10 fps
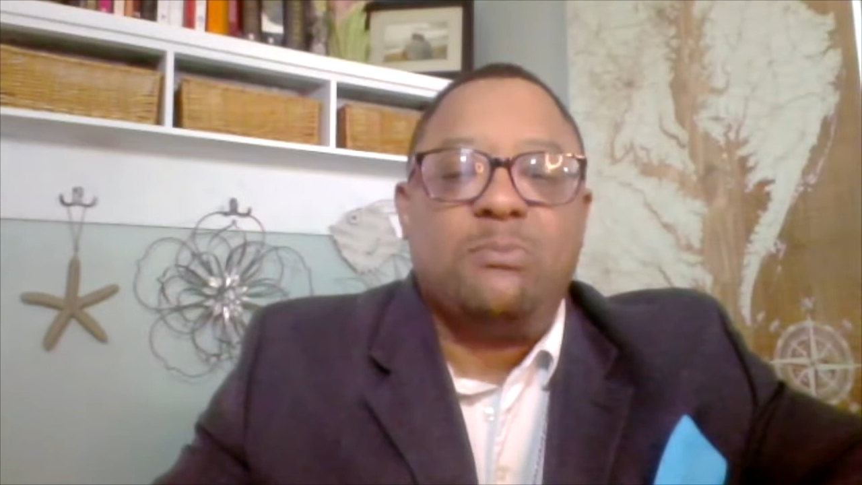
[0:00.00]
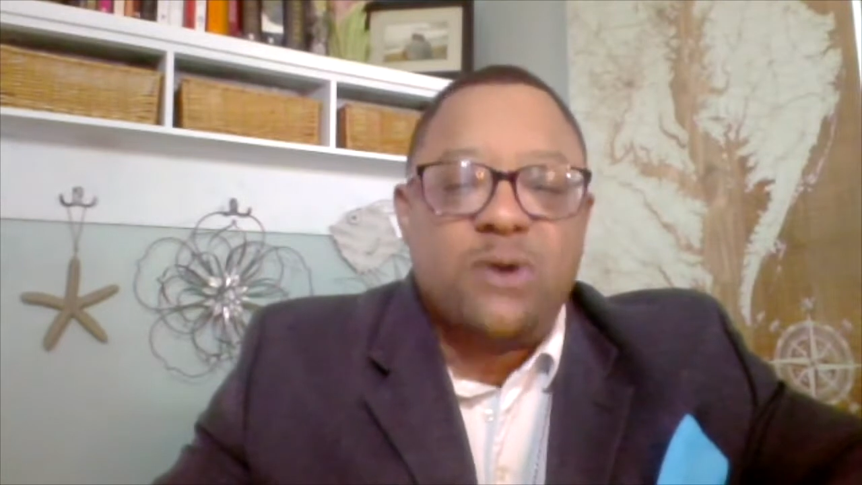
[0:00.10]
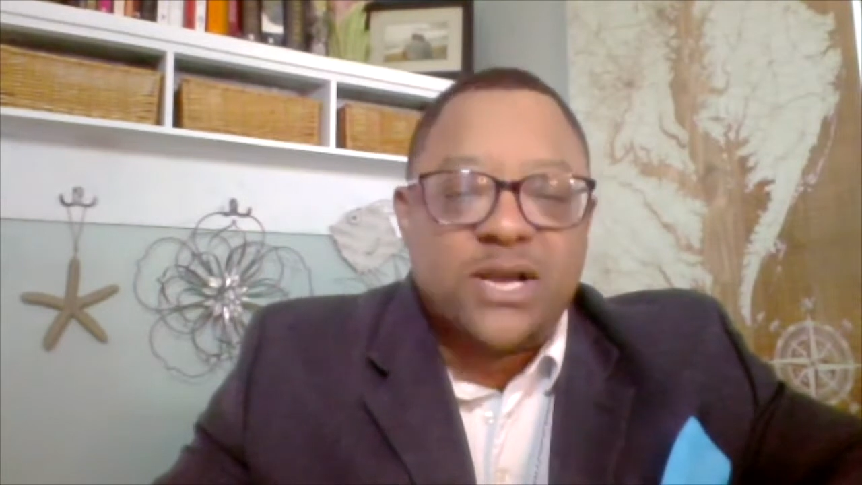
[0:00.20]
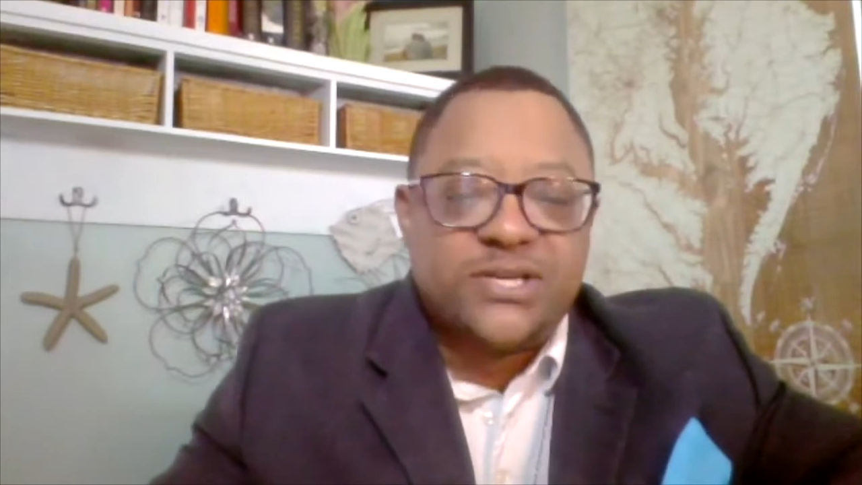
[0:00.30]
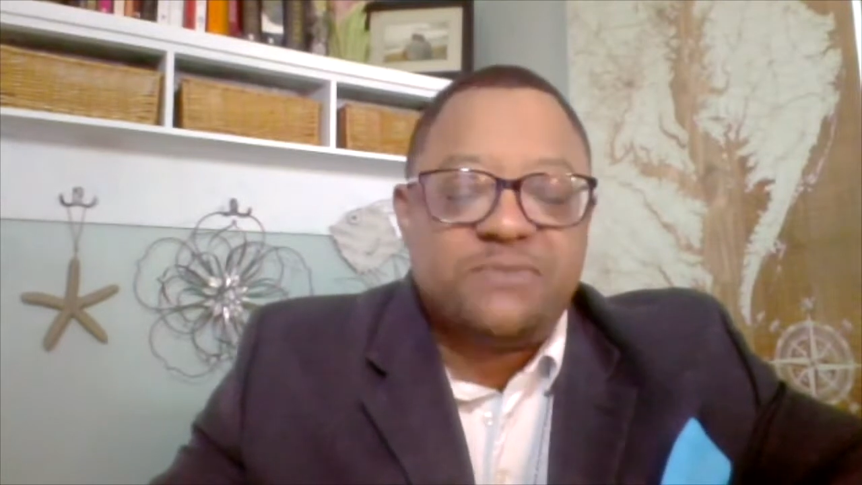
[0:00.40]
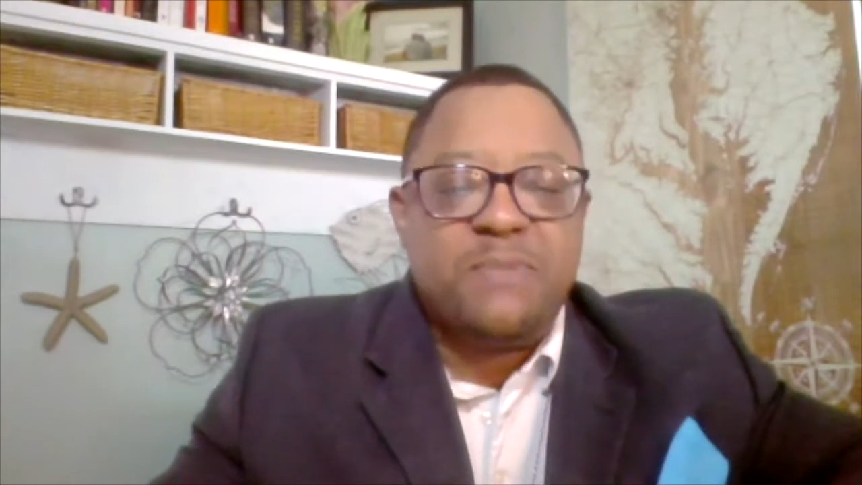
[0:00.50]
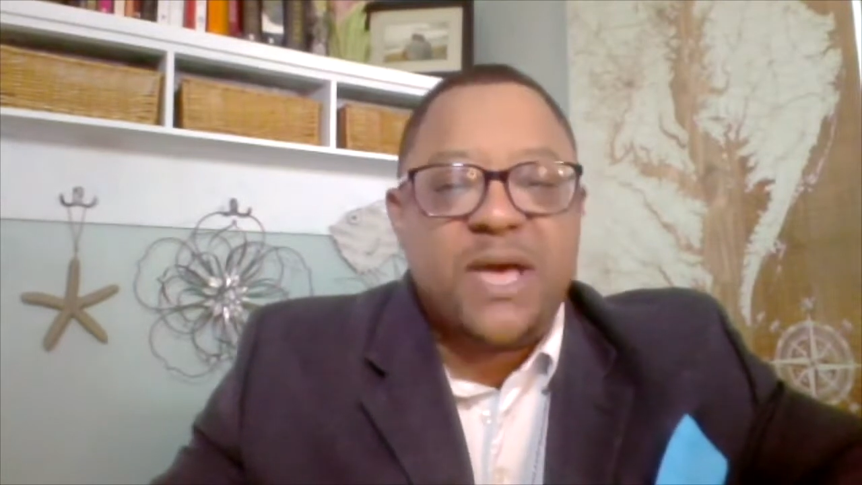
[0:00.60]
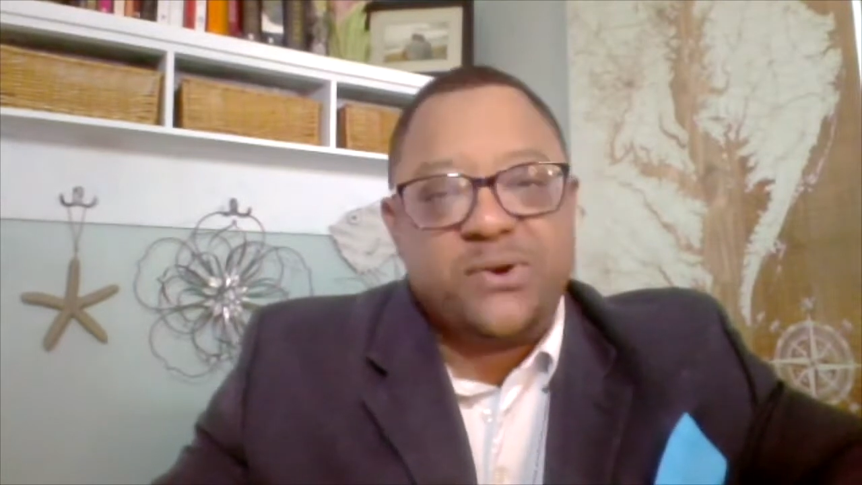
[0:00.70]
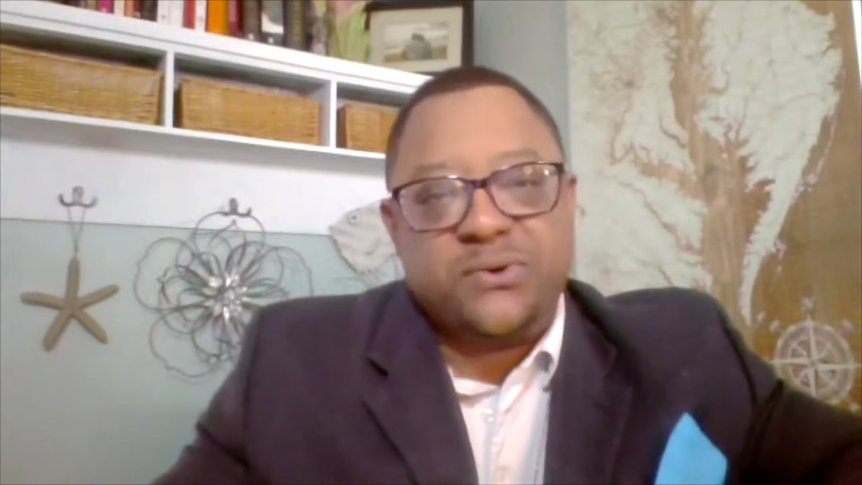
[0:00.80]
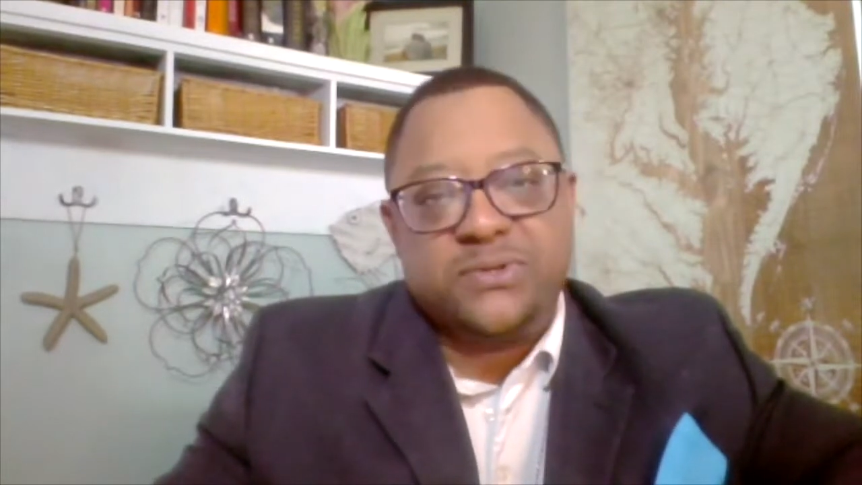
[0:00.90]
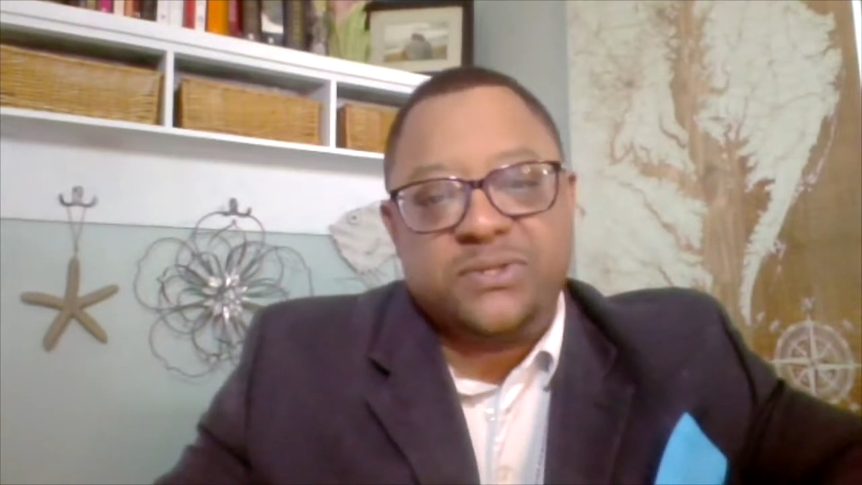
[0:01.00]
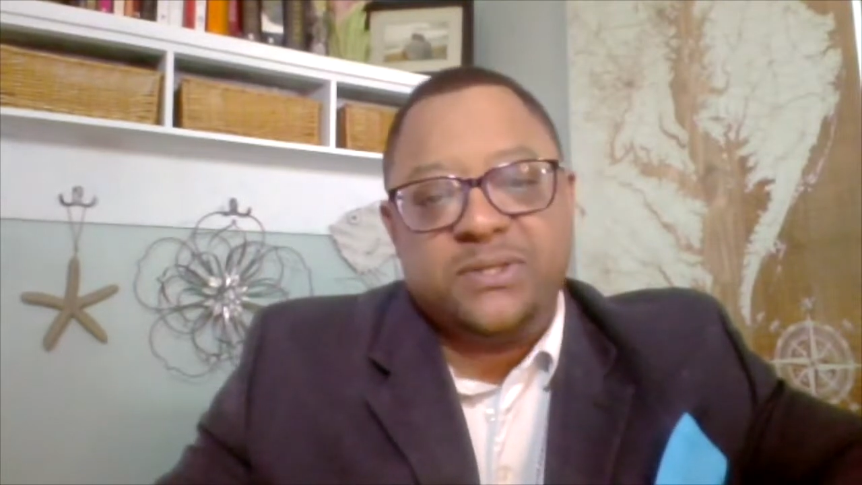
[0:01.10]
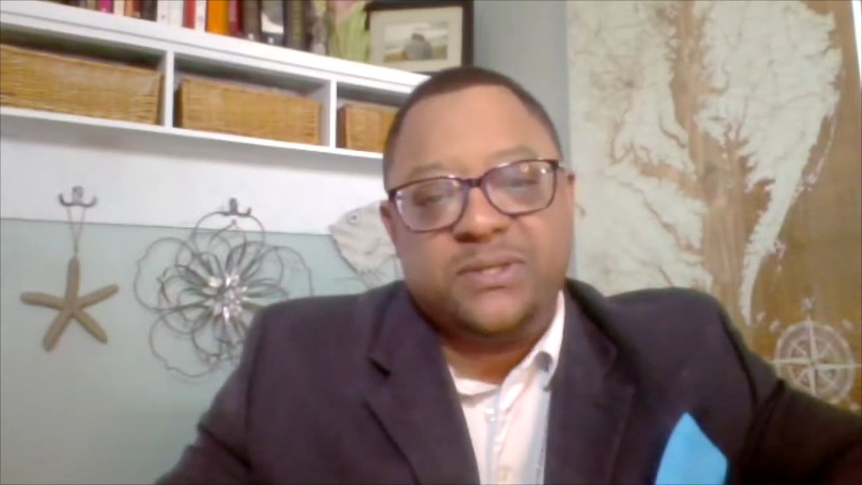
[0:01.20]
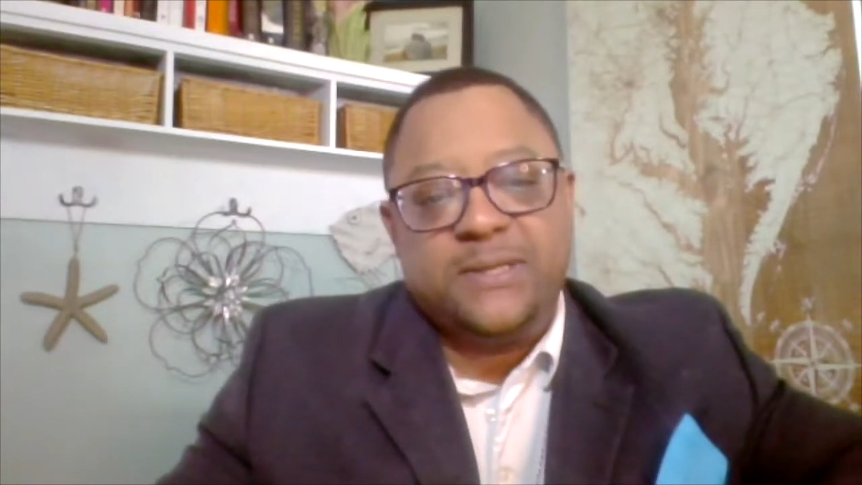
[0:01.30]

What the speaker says: precious metals.